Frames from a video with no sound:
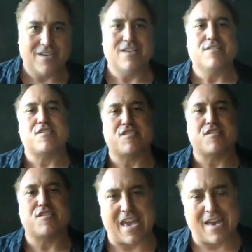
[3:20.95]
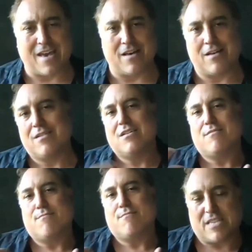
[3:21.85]
scale,
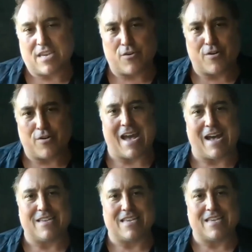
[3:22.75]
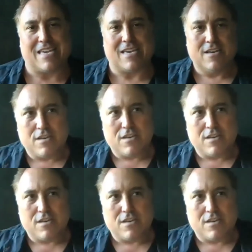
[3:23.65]
materiality,